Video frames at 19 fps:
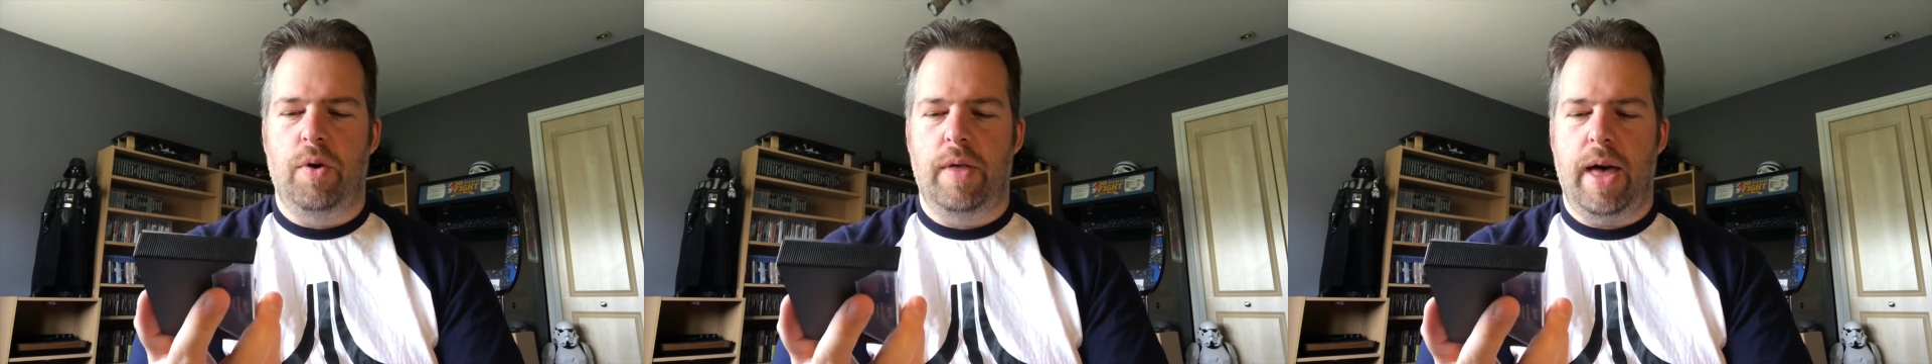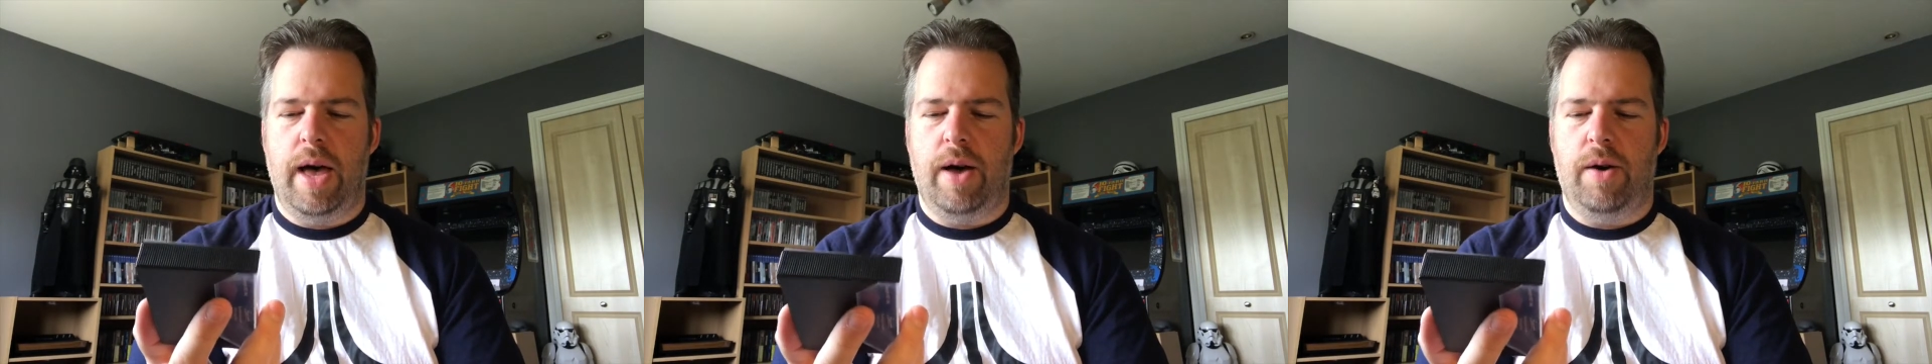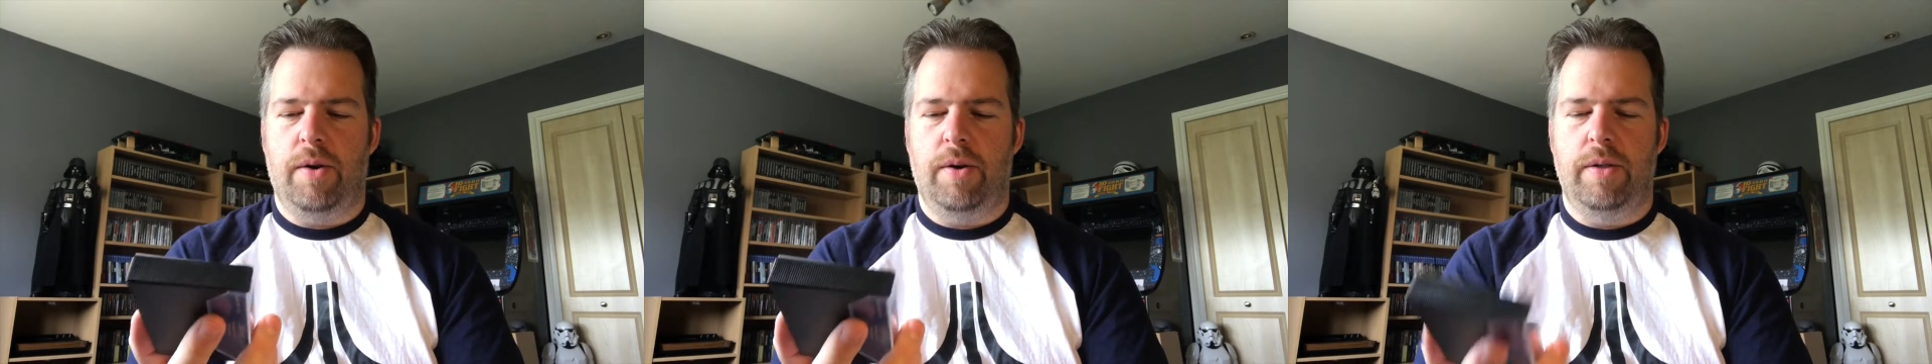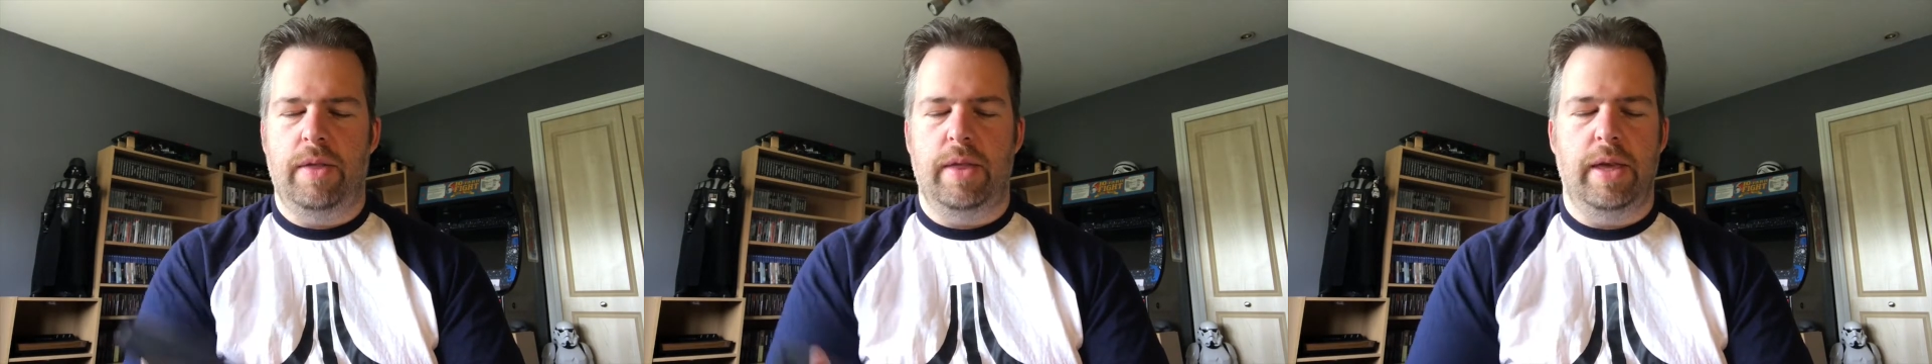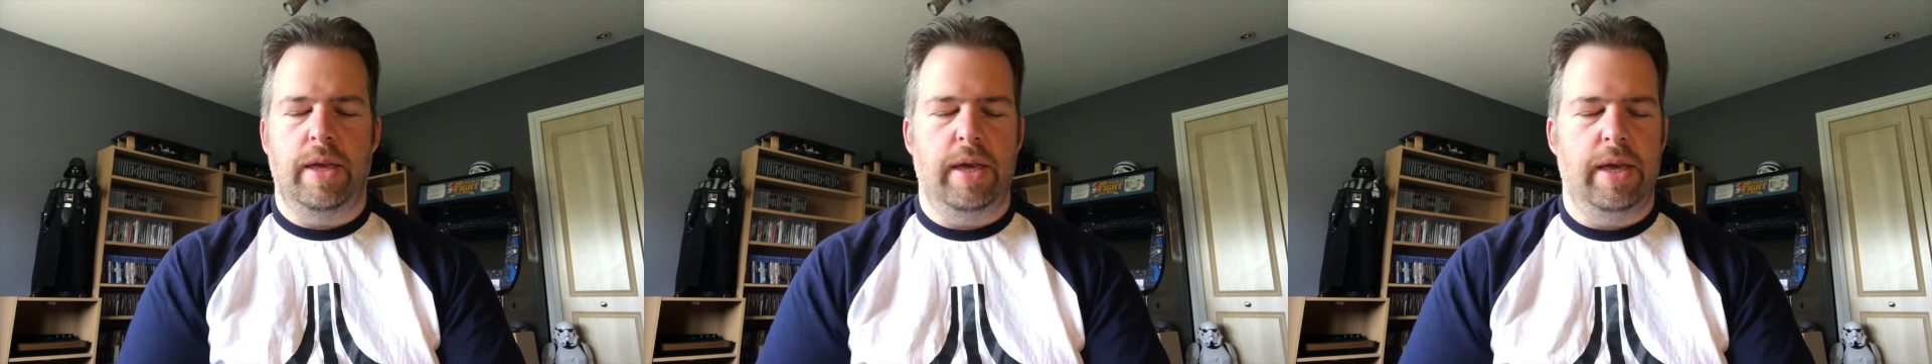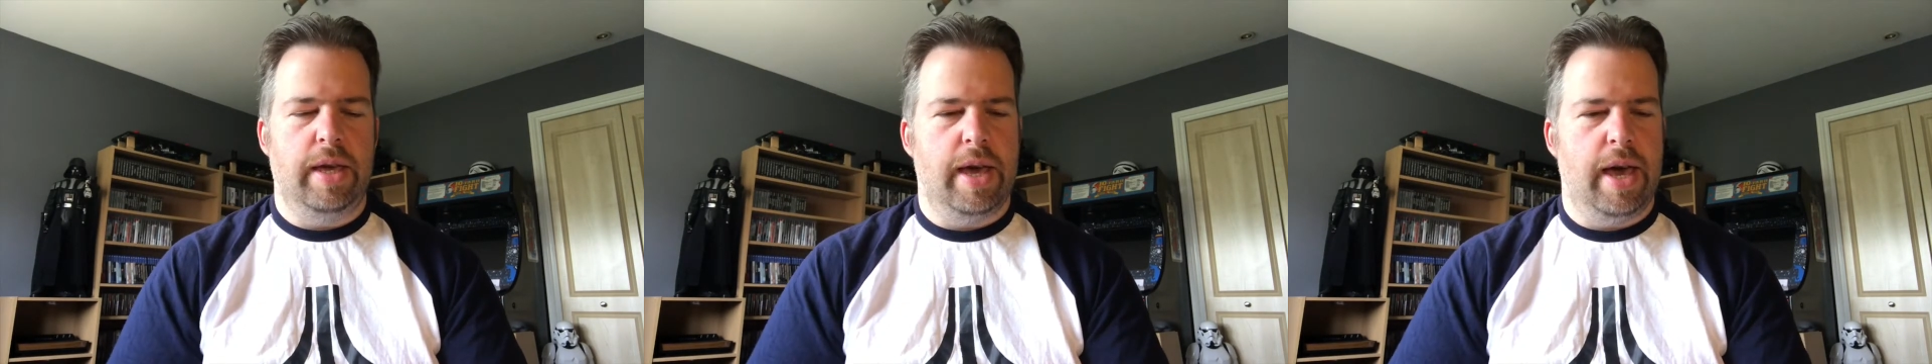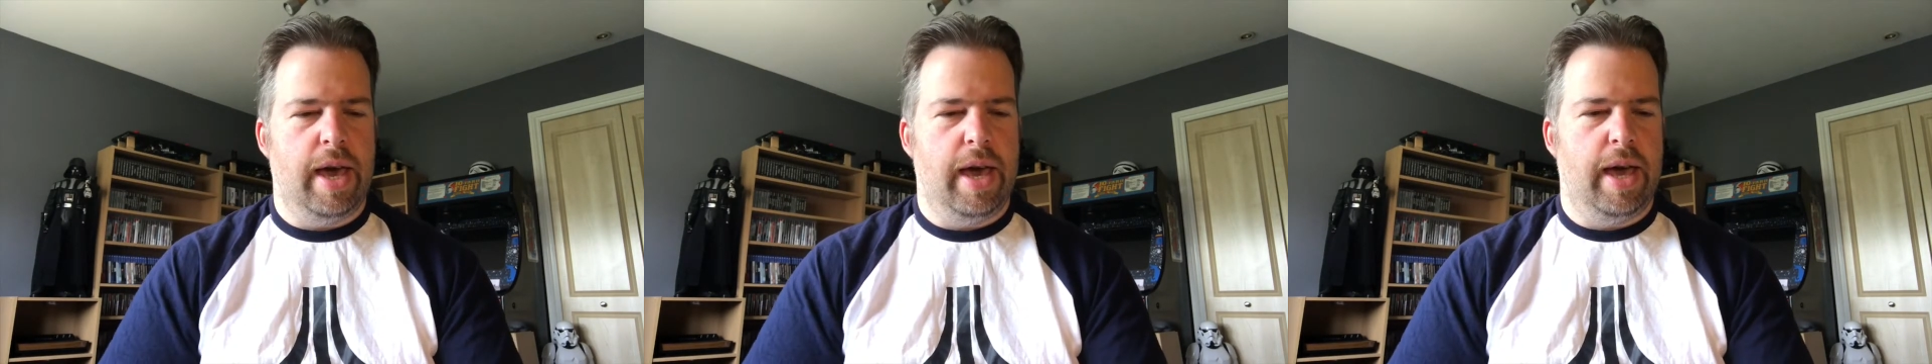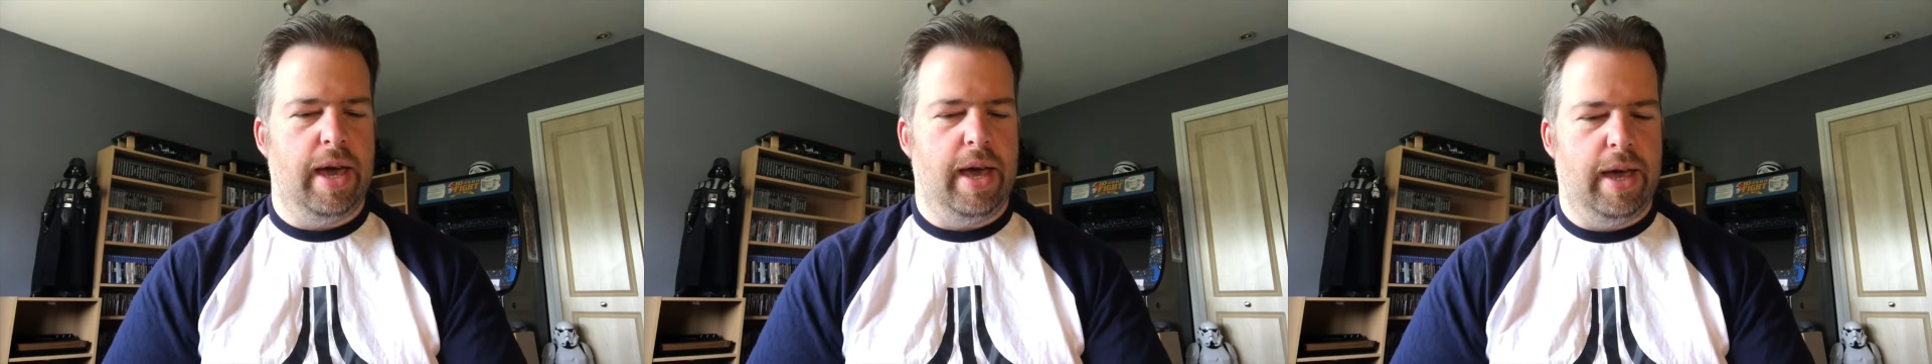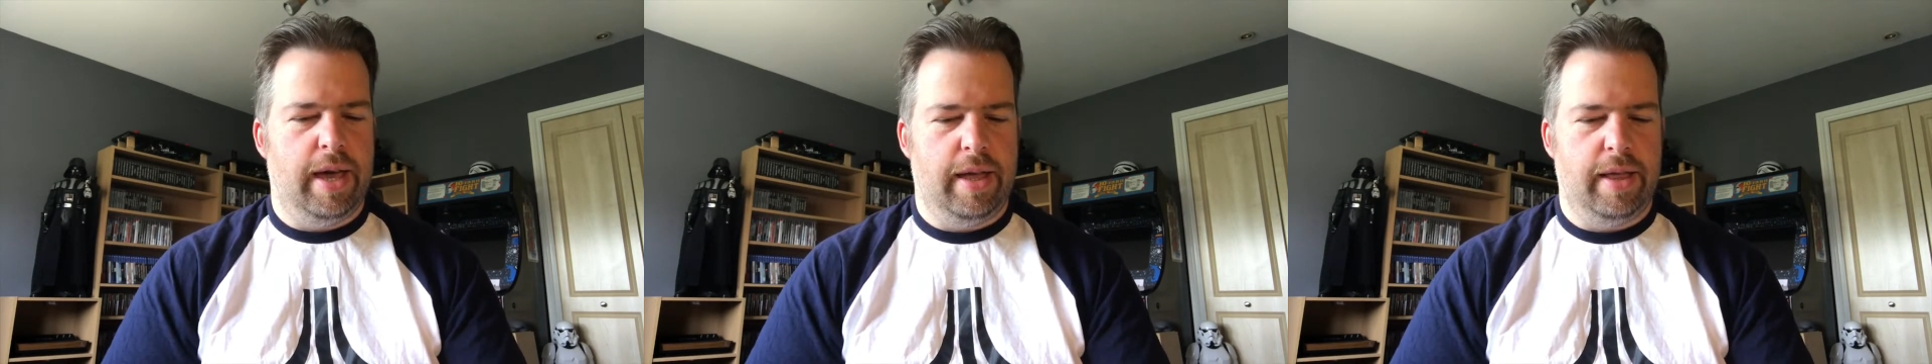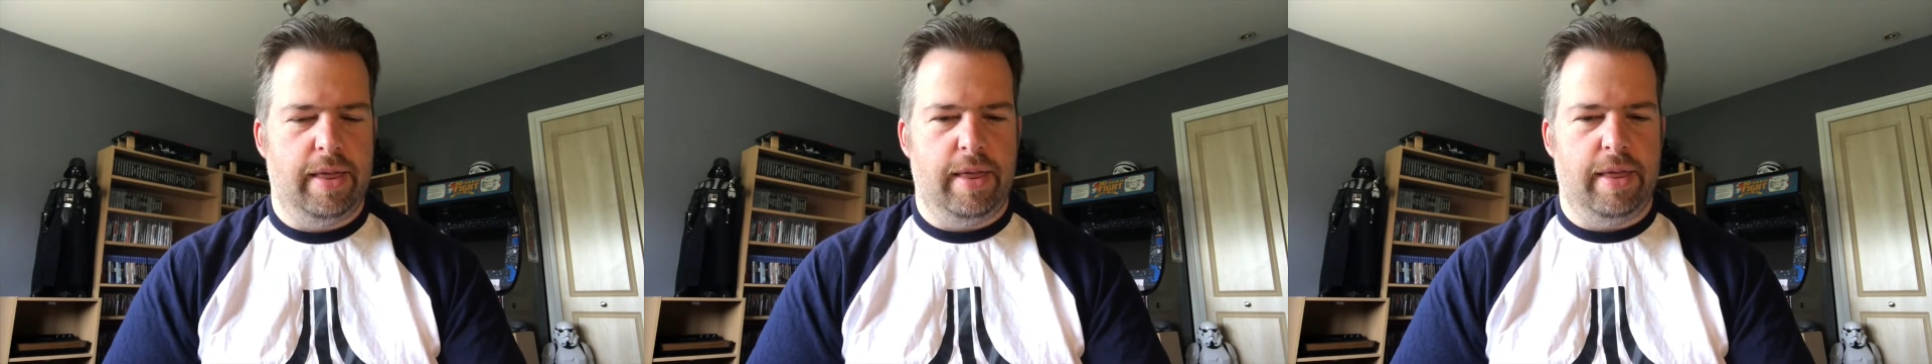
of that on the